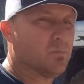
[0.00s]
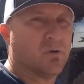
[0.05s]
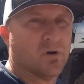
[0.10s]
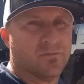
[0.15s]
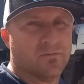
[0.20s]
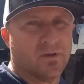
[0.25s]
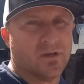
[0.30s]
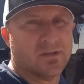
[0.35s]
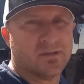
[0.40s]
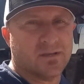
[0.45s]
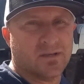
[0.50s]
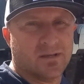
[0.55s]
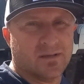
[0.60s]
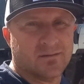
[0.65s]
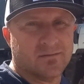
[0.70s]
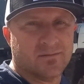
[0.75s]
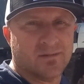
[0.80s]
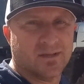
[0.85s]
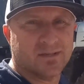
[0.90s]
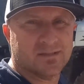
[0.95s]
a perfect
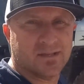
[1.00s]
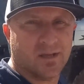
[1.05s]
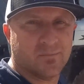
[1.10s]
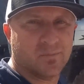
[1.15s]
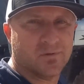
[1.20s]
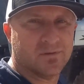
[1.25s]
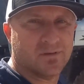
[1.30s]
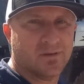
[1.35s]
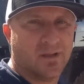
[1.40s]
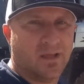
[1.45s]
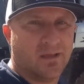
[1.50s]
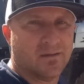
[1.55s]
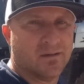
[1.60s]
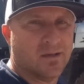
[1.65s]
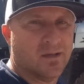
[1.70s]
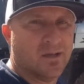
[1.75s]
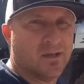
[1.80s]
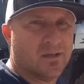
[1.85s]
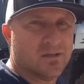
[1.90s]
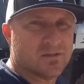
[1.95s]
example today.
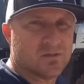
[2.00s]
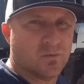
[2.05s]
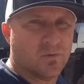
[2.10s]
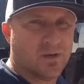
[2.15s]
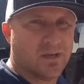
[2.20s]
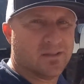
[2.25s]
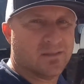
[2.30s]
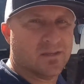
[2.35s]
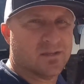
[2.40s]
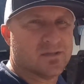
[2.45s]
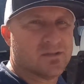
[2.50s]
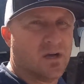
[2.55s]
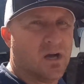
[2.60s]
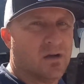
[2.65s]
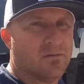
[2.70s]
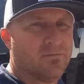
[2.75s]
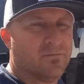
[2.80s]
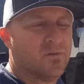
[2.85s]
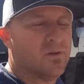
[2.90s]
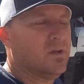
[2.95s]
So we'll get this
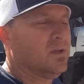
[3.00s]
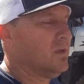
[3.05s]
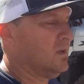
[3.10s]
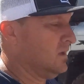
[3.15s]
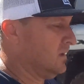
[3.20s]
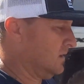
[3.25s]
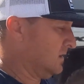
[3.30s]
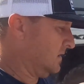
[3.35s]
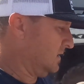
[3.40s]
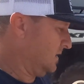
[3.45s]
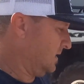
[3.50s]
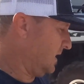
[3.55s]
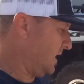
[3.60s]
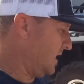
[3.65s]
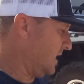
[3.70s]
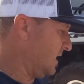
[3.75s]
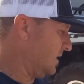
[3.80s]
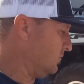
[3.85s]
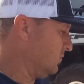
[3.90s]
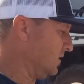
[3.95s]
off,
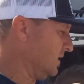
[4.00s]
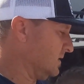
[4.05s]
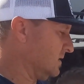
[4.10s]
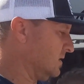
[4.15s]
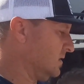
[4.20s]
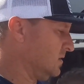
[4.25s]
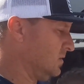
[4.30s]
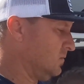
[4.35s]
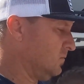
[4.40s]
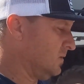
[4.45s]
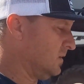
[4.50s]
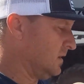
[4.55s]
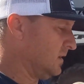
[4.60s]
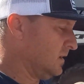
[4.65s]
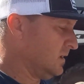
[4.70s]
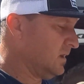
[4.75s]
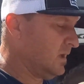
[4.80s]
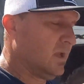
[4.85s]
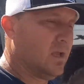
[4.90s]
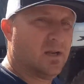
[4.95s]
and we'll get the new
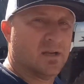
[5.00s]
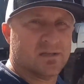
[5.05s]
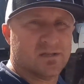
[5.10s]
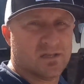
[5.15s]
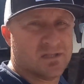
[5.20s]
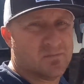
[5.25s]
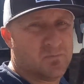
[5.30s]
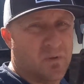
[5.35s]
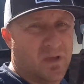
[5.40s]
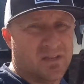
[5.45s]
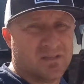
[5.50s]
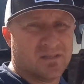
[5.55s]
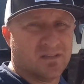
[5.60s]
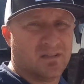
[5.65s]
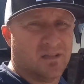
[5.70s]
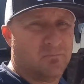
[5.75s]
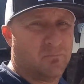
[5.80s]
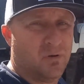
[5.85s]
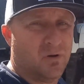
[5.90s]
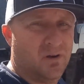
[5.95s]
one, and it's just
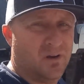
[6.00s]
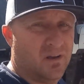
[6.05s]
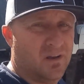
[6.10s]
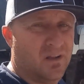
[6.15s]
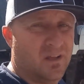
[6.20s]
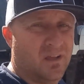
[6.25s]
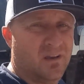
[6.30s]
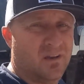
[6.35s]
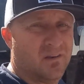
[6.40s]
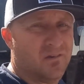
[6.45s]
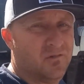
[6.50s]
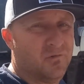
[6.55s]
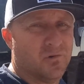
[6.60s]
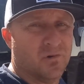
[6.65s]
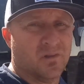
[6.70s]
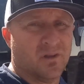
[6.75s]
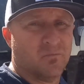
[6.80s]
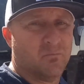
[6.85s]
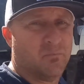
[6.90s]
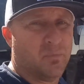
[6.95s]
basically putting it in and
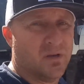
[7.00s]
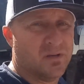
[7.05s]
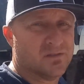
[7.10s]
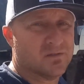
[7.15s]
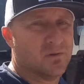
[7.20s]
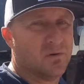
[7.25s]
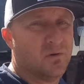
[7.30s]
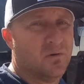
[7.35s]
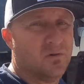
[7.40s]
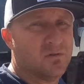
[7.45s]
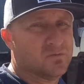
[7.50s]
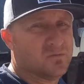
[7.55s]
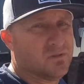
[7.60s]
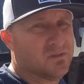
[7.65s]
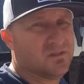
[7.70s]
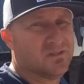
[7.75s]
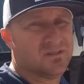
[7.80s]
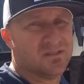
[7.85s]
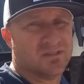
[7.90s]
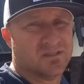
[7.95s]
drilling a bunch of holes,
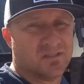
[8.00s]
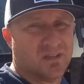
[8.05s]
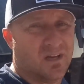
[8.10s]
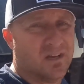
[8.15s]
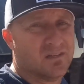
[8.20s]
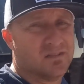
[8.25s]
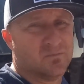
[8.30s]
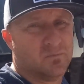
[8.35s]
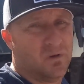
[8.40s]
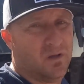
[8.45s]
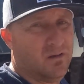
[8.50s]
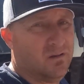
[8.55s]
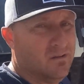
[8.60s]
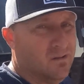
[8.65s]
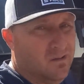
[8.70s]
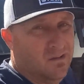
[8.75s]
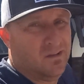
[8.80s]
which sucks, but